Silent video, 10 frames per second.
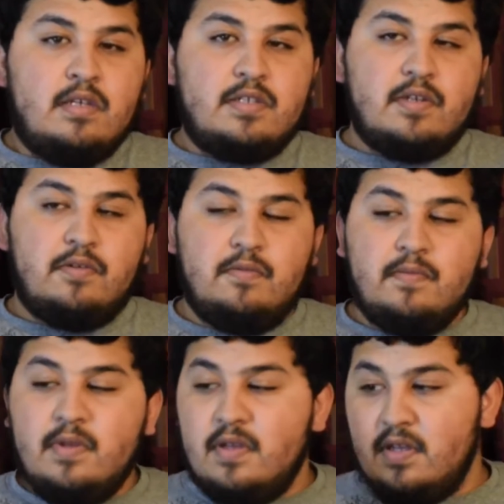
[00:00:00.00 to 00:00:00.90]
So,
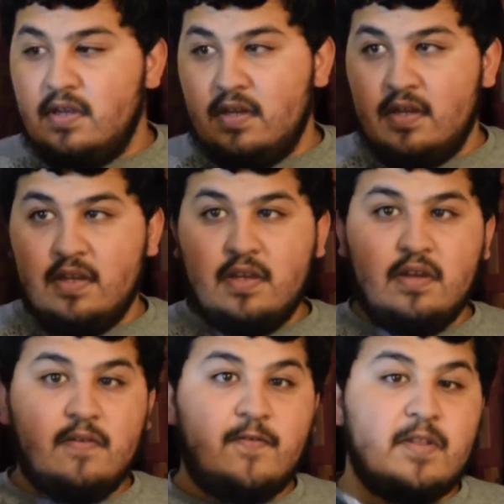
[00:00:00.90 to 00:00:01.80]

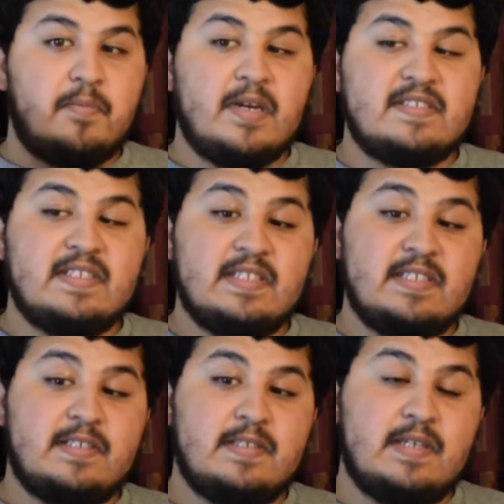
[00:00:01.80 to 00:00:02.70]
for the price of
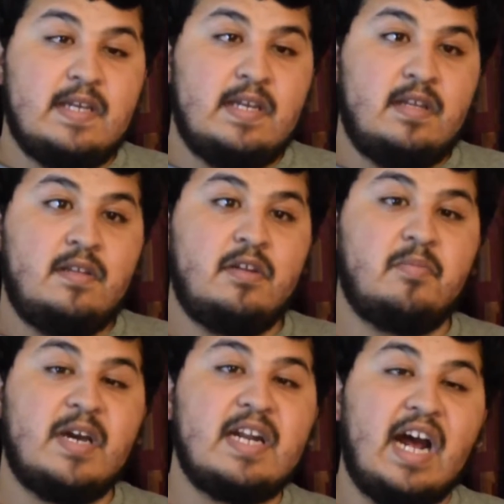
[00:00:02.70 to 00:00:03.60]
this, you
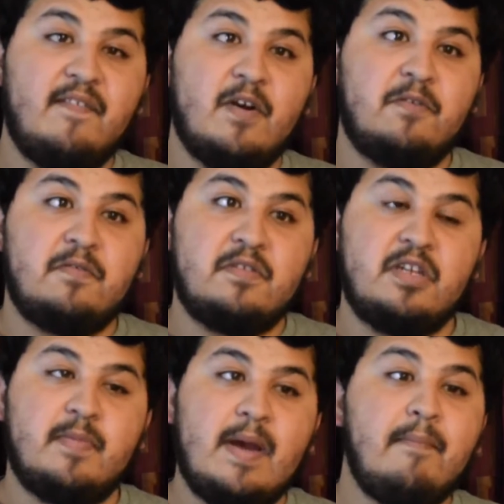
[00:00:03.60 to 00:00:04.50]
could buy an iPhone, you
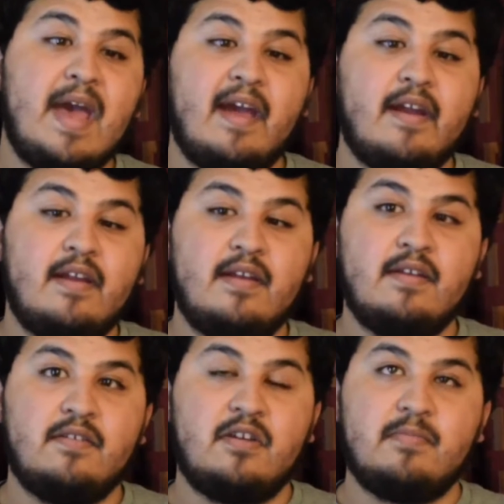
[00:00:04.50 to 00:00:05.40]
could buy a Mac,
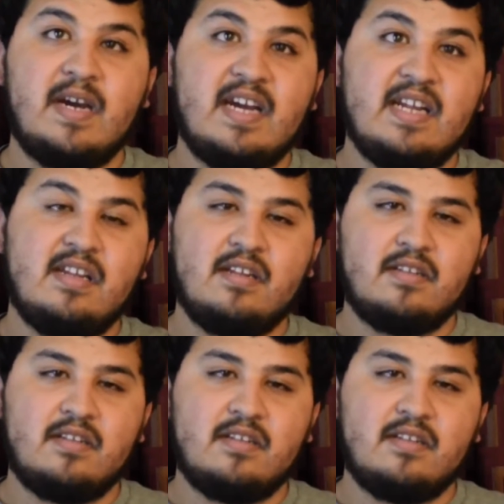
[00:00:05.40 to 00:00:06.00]
you could buy a